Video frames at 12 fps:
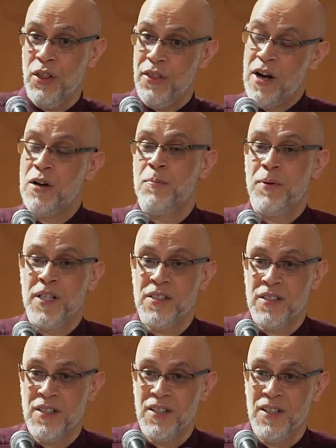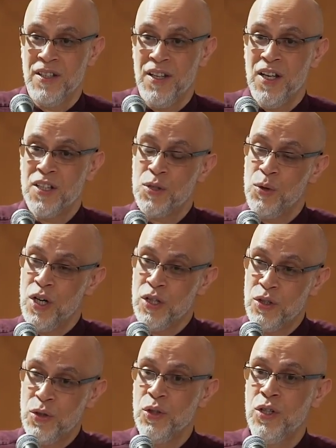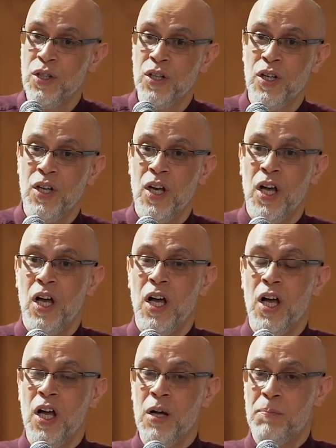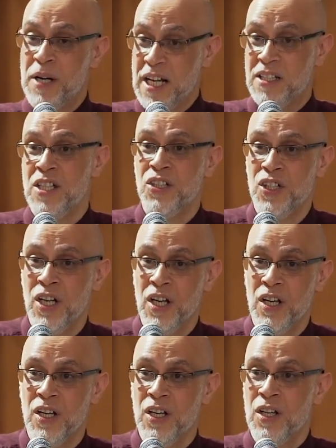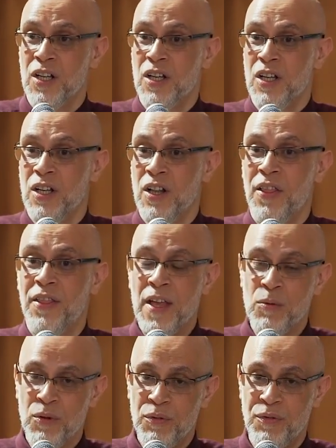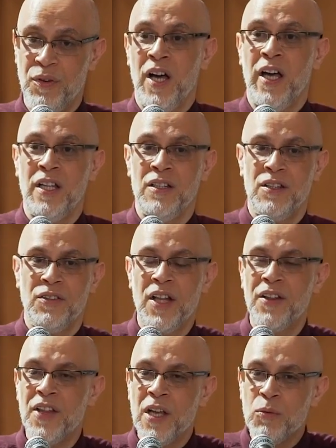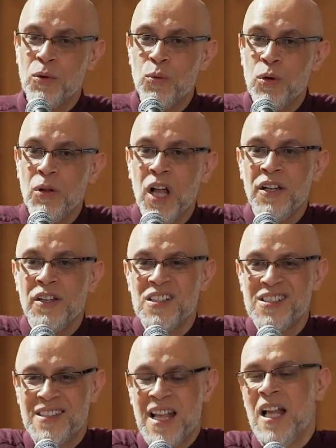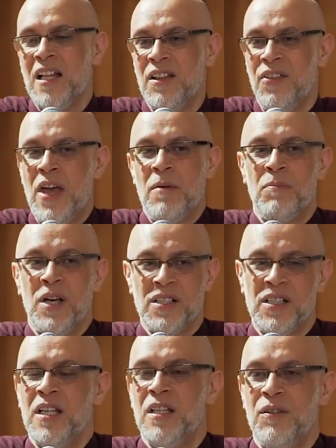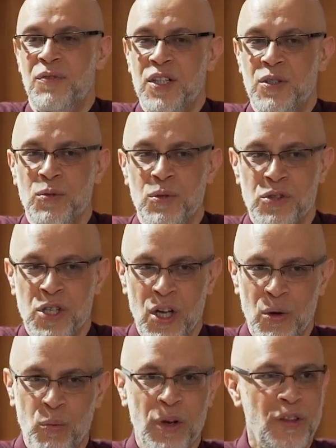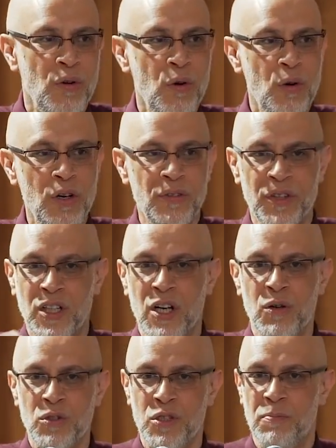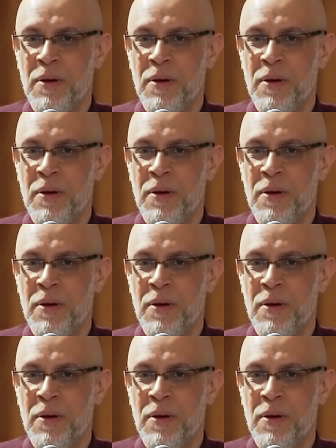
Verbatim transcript: therapist, to a good practitioner, they will find that they will understand them as individuals with all of the cultural